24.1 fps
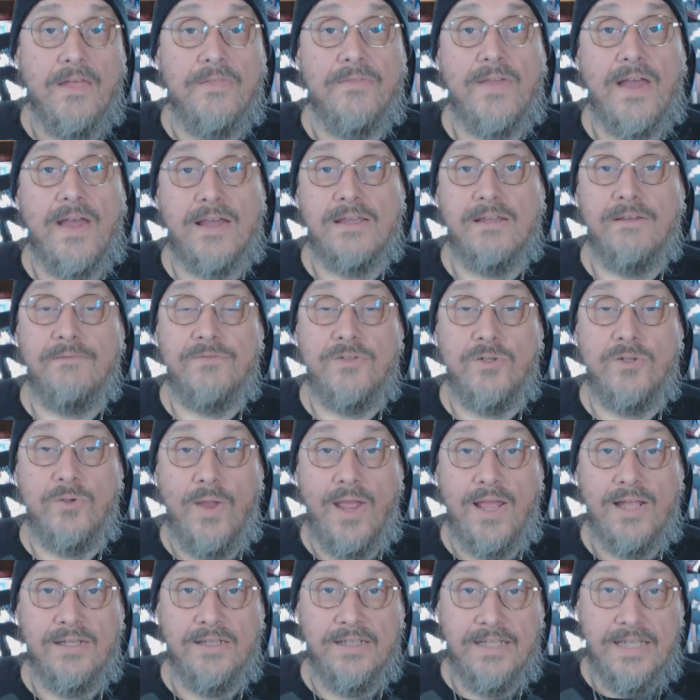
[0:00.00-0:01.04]
And that gives you
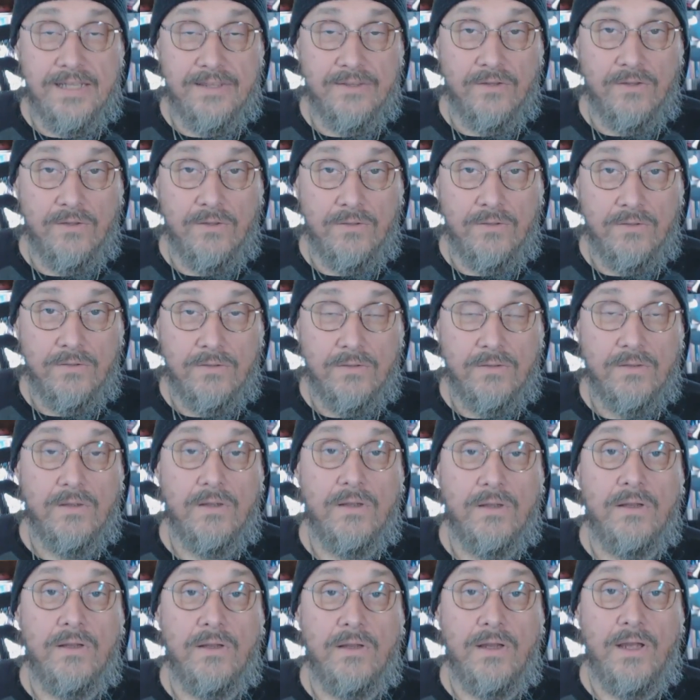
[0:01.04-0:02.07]
a lethal,
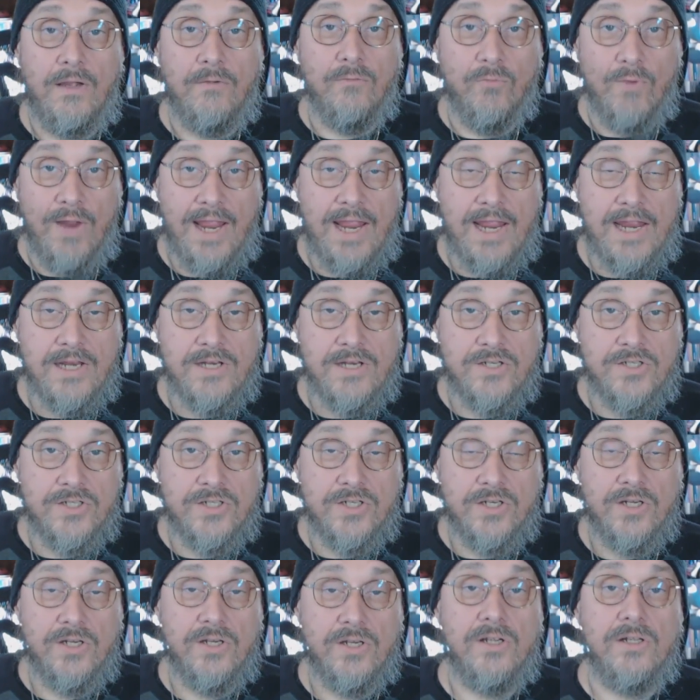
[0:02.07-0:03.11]
a
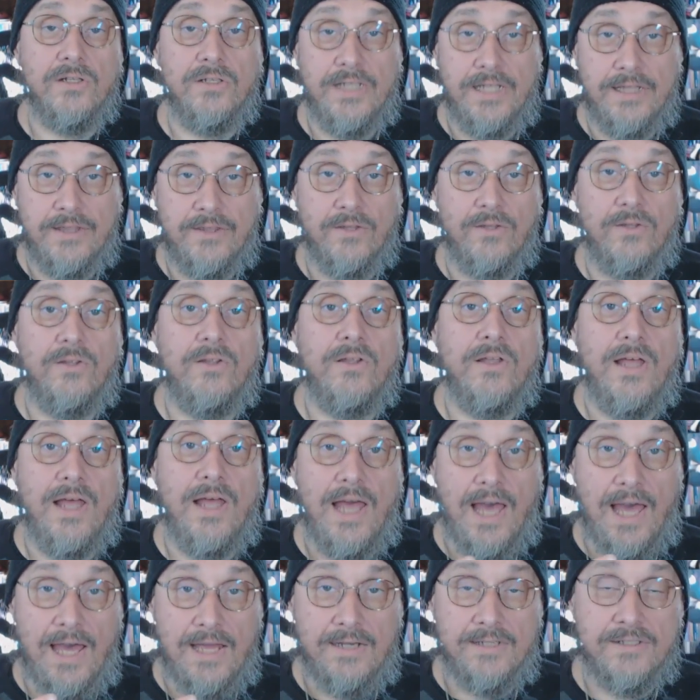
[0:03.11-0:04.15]
ranged lethal,
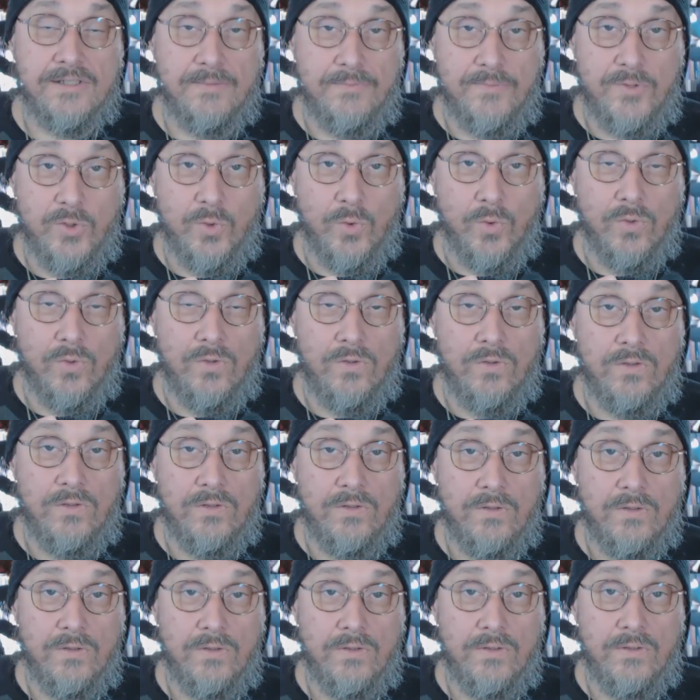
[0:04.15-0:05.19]
and a subdual.
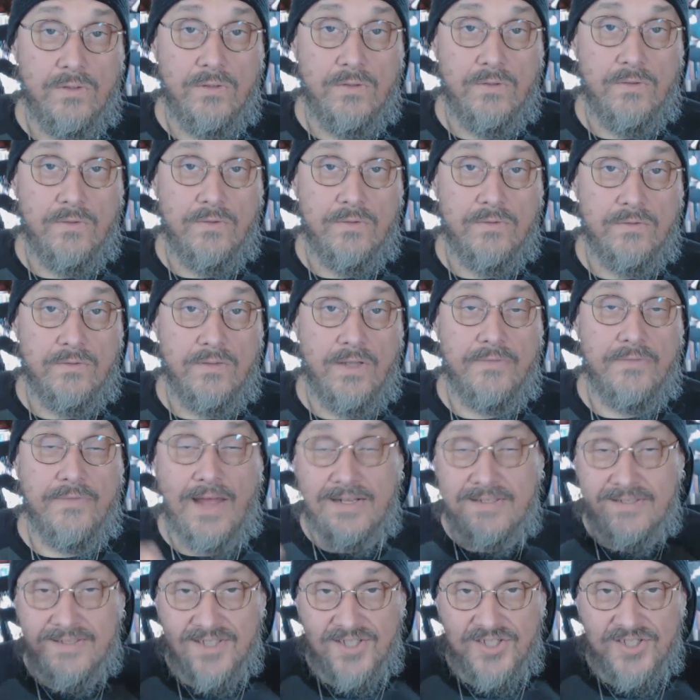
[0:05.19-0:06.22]
And
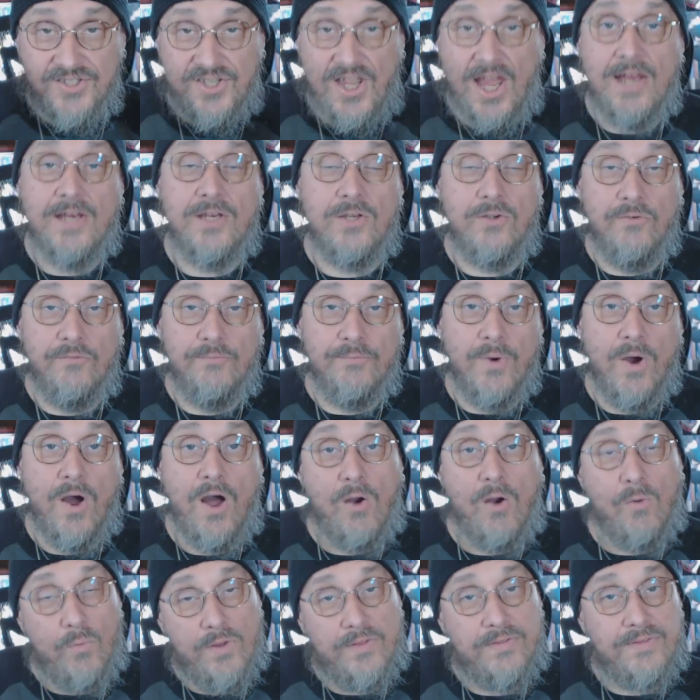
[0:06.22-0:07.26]
that's the set you
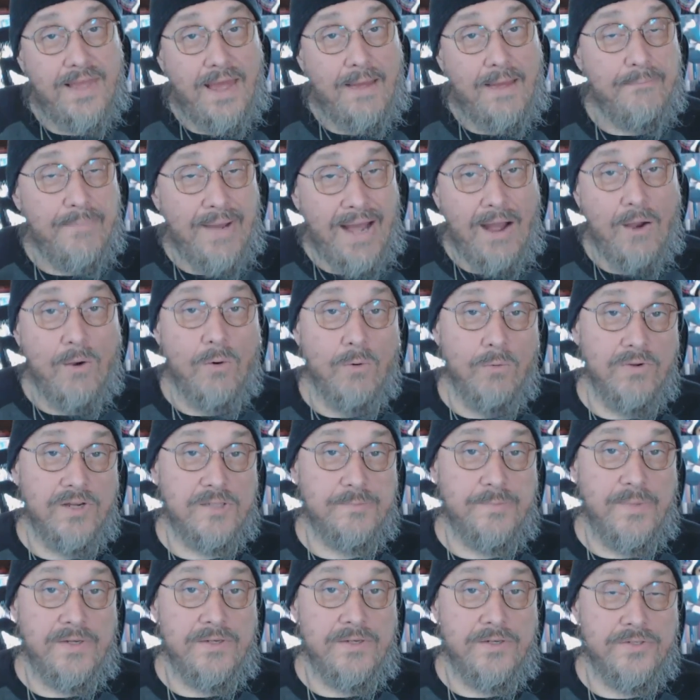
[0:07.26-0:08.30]
bought with that power
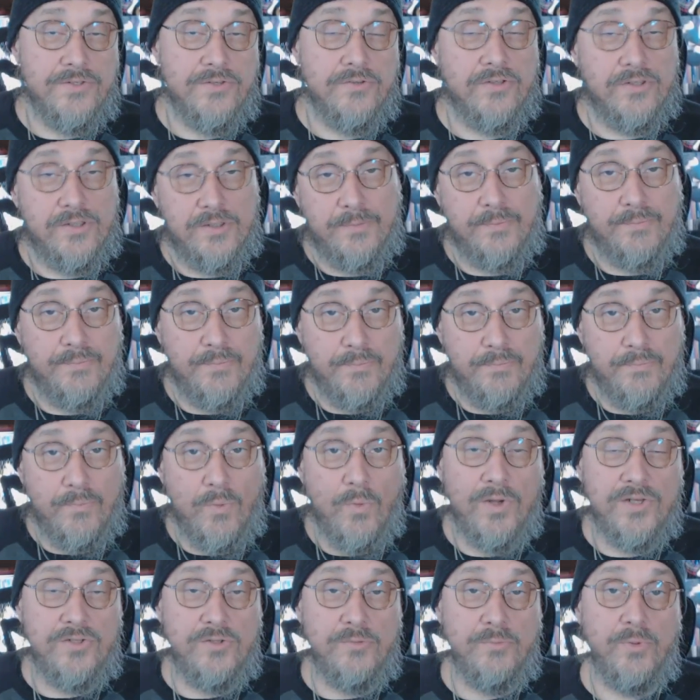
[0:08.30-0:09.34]
expenditure, this
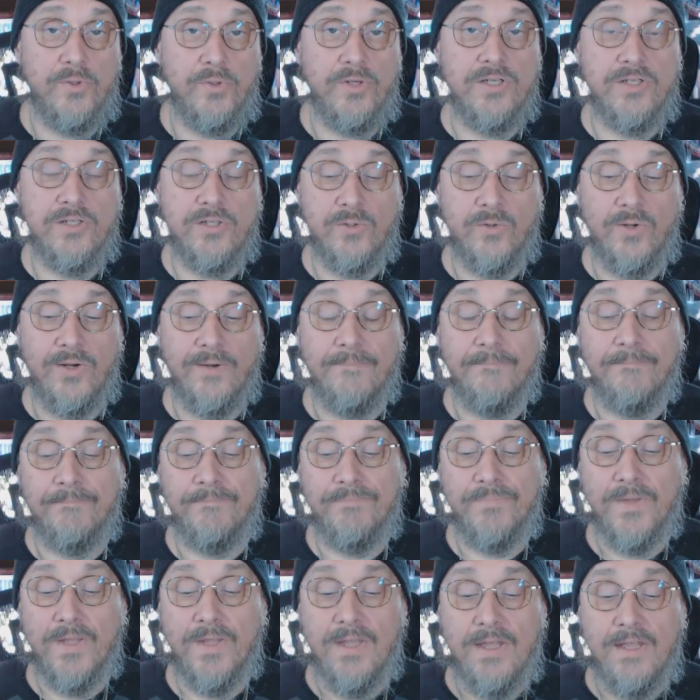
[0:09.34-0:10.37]
point you put into it.
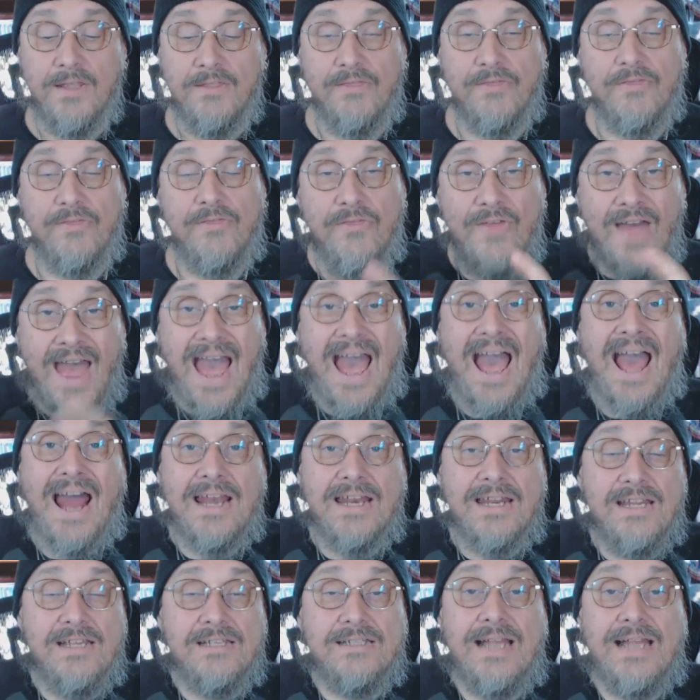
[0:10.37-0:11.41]
That
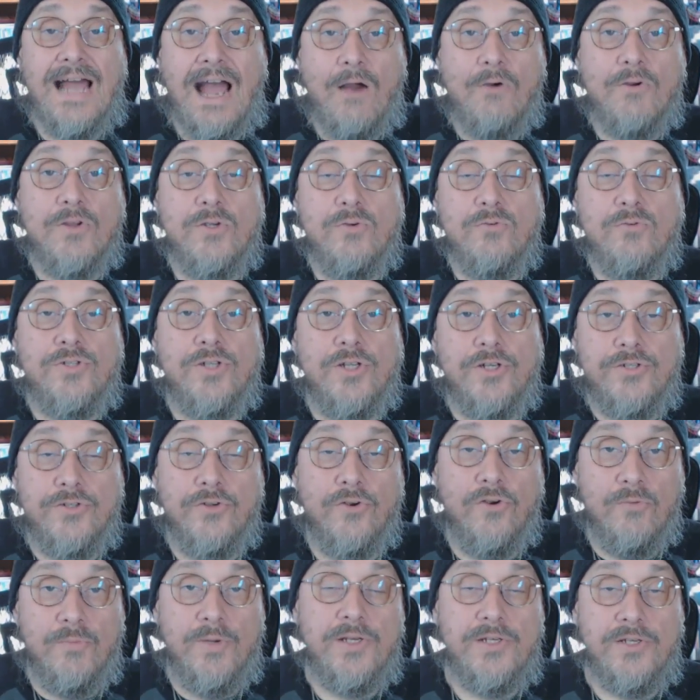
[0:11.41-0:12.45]
is how you
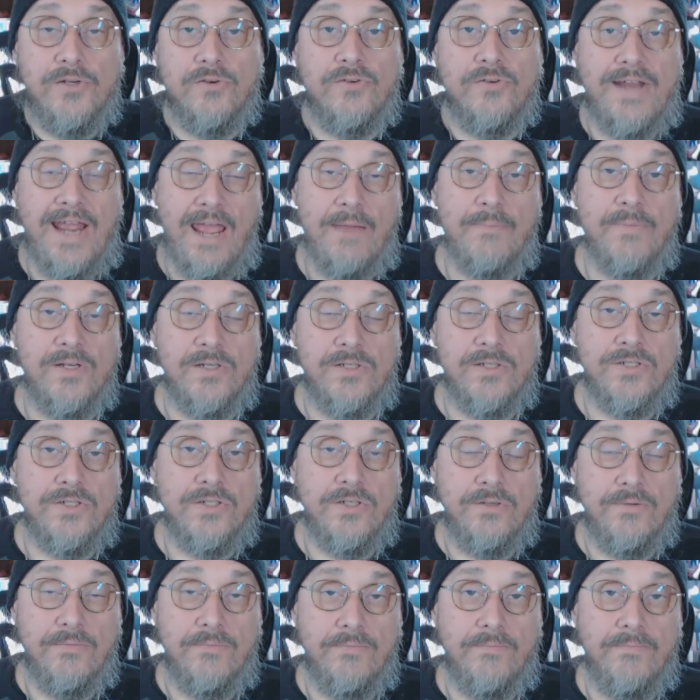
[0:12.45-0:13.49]
determine your
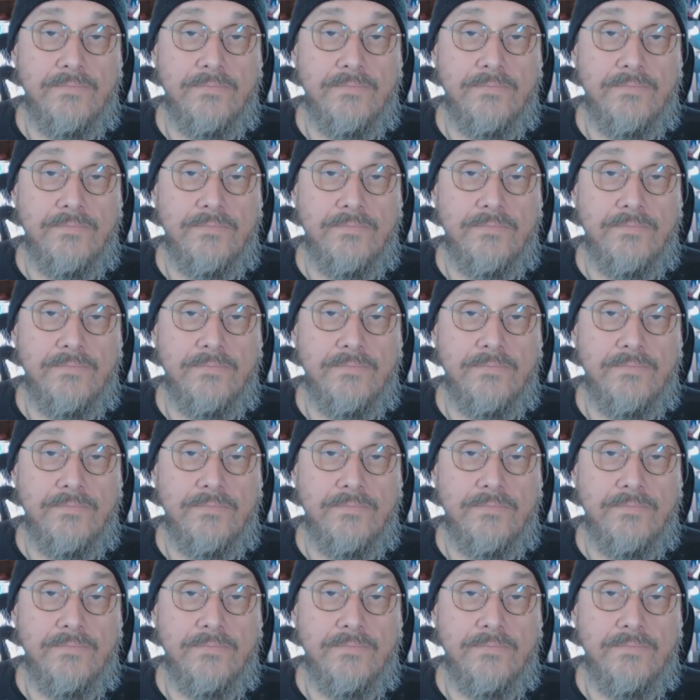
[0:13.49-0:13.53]
damage.